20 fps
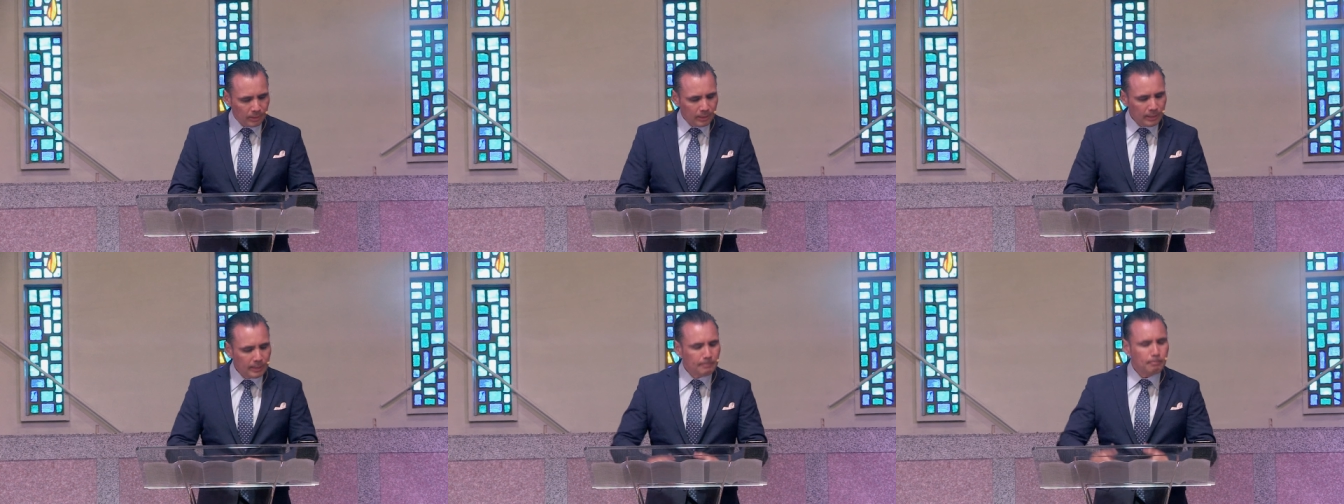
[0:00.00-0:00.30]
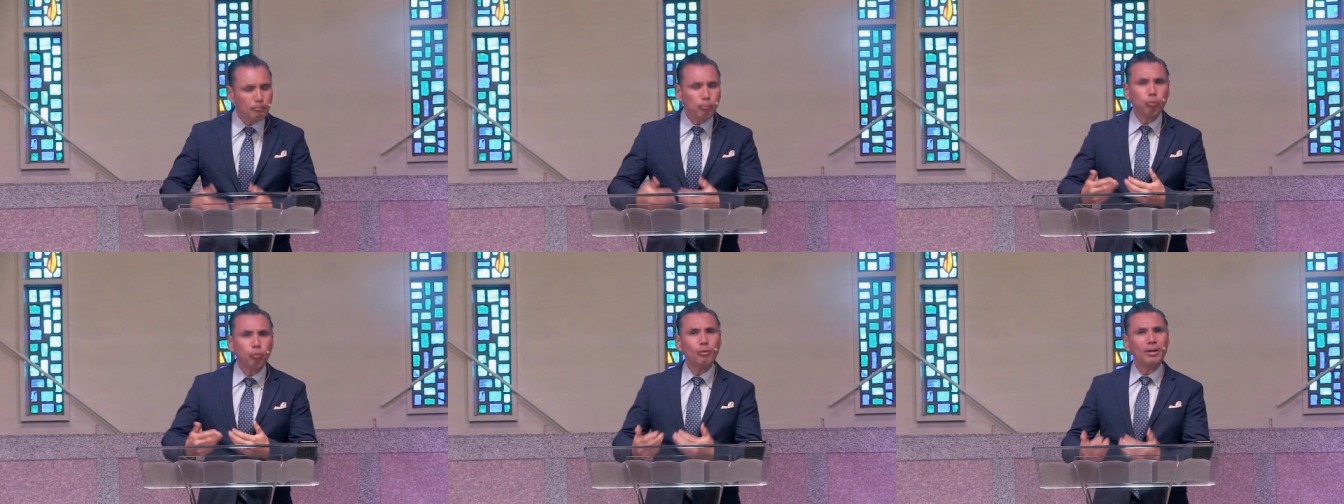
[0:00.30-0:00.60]

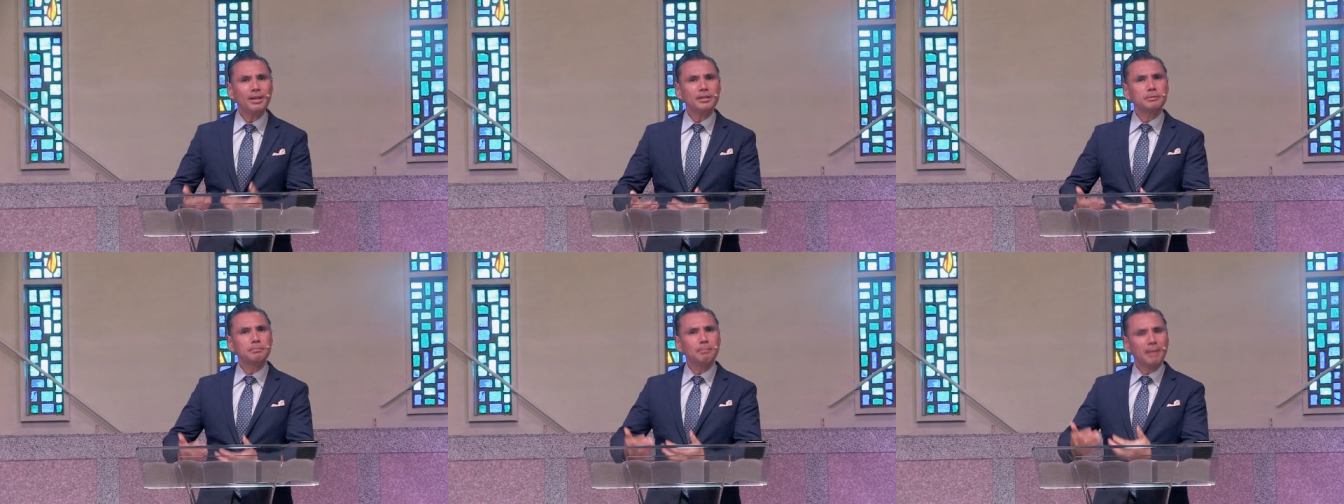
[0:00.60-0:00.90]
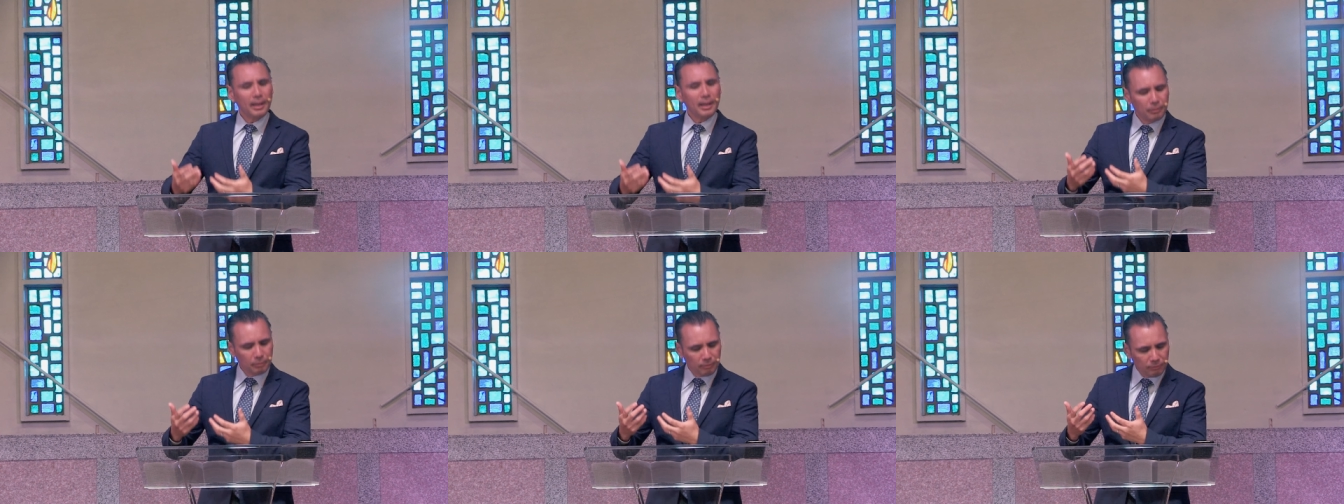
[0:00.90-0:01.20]
Impressed
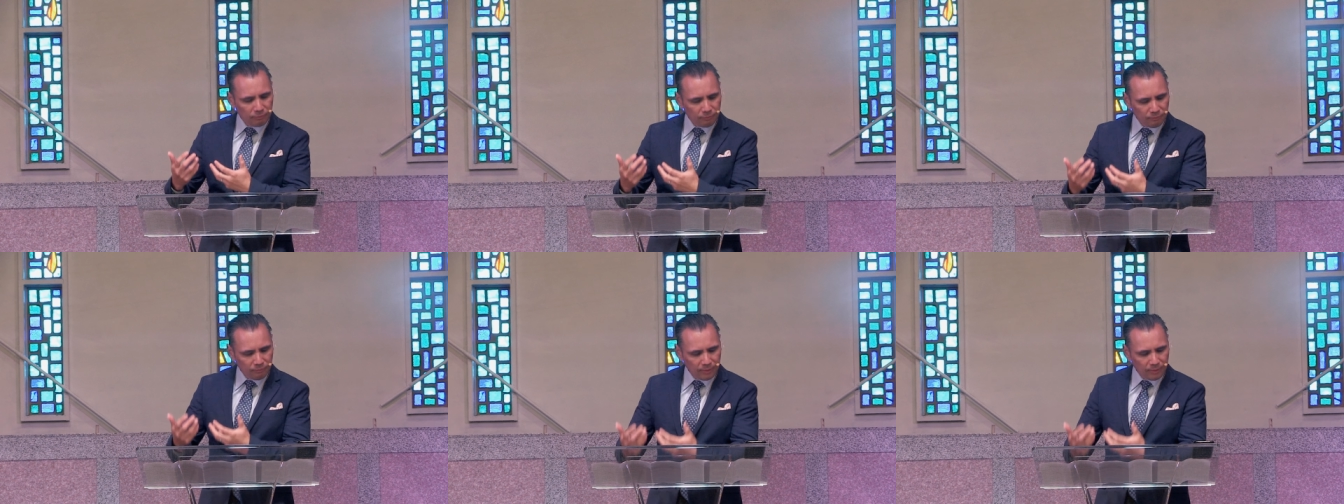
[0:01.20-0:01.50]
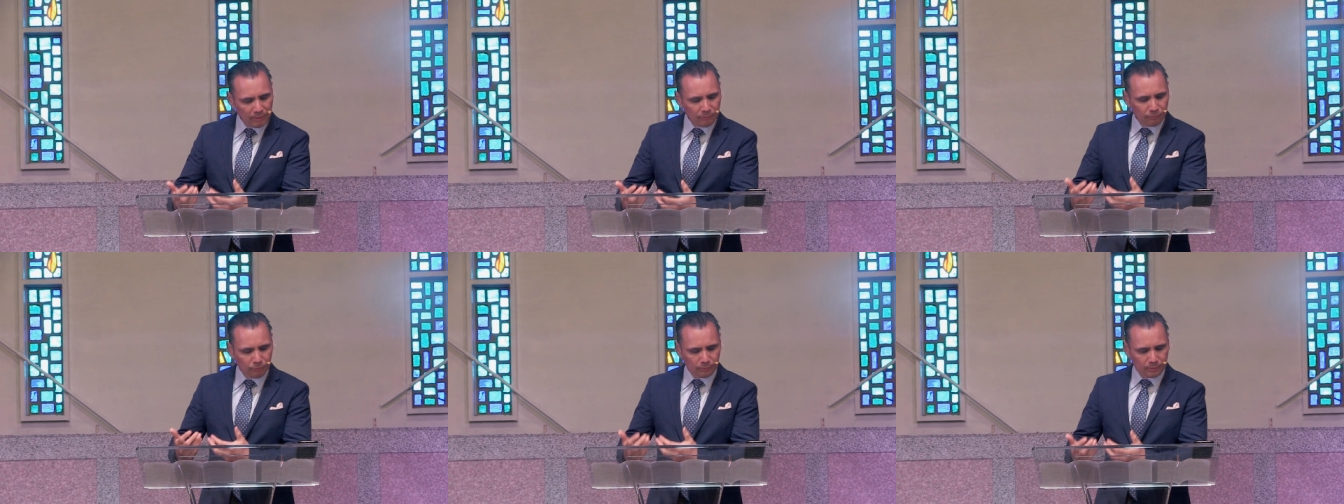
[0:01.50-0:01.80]
by their
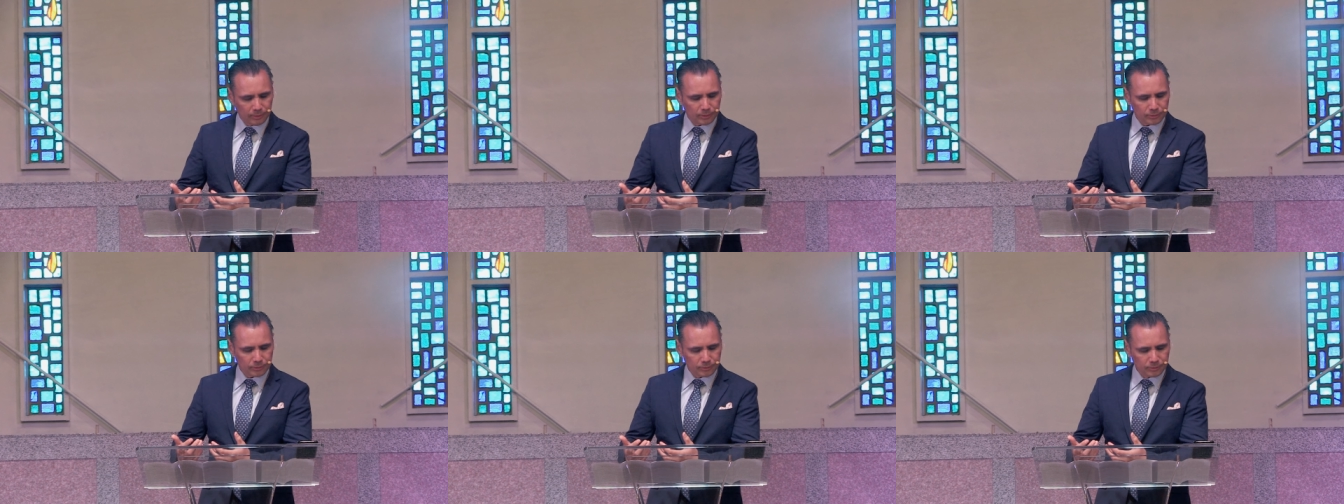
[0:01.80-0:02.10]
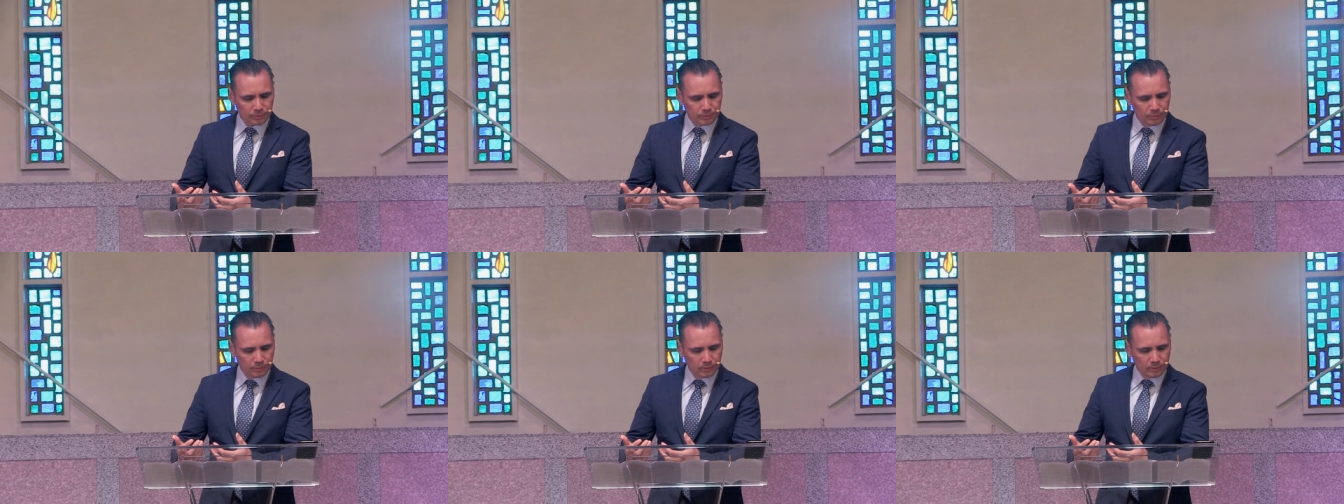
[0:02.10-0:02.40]

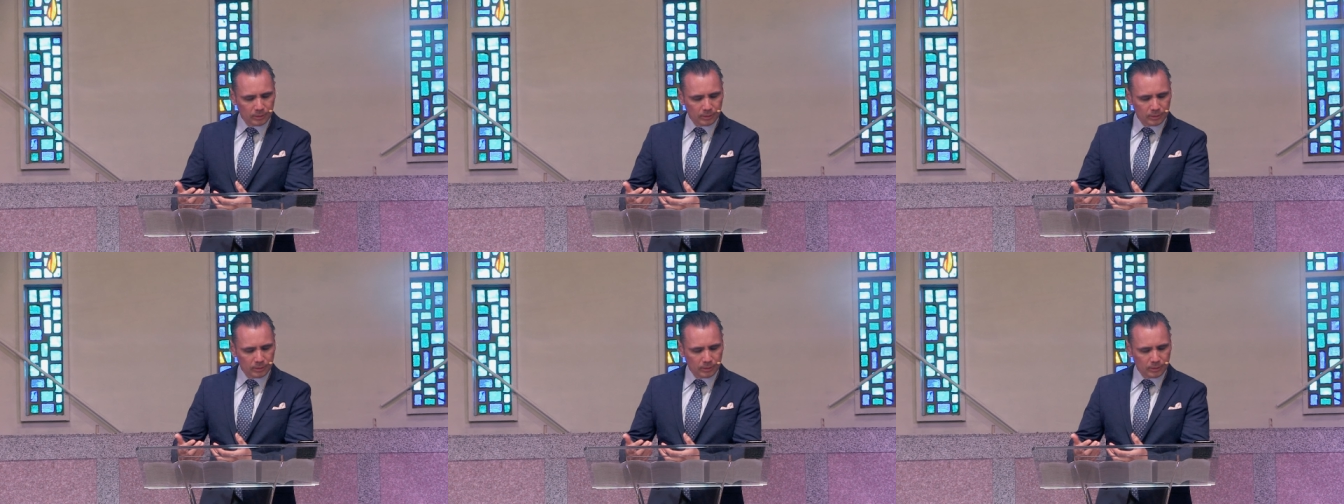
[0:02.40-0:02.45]
faithfulness,